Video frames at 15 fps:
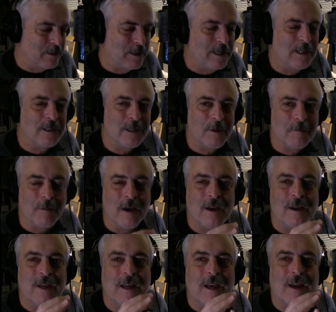helium
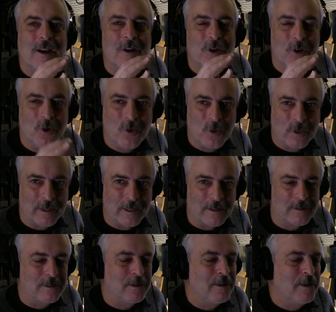
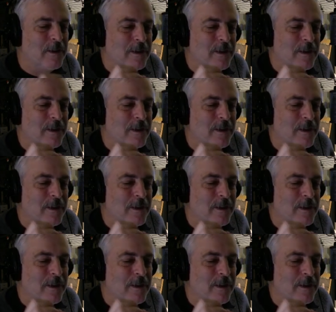nucleus.